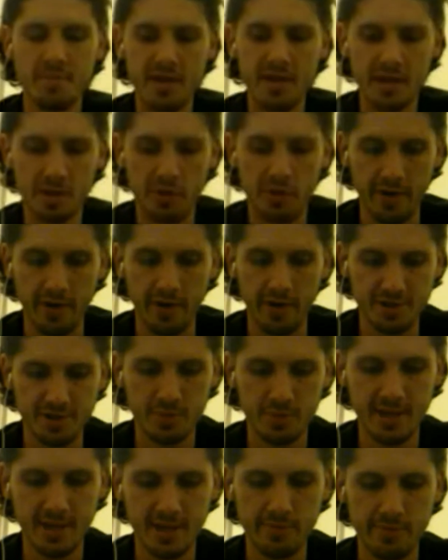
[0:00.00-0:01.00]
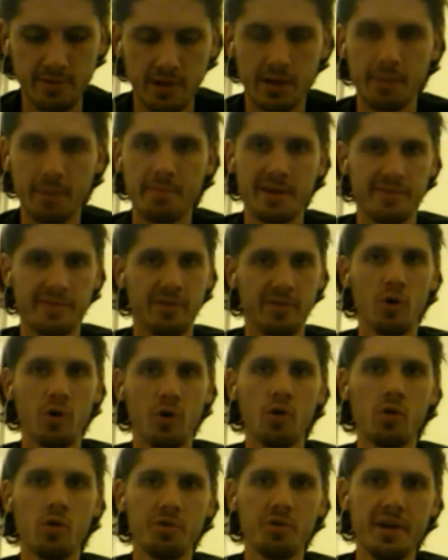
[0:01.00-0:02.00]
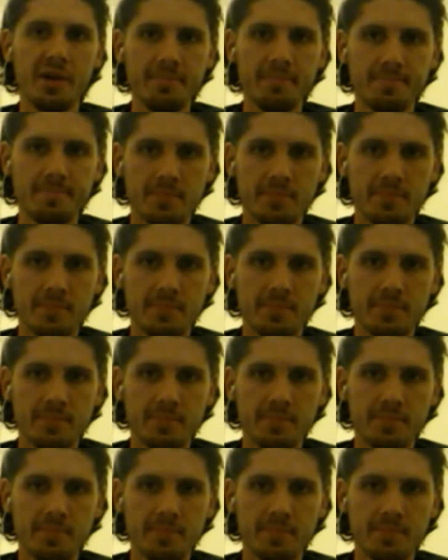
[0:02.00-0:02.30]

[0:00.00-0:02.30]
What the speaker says: me, Chris, you sound like a bit of a hoarder.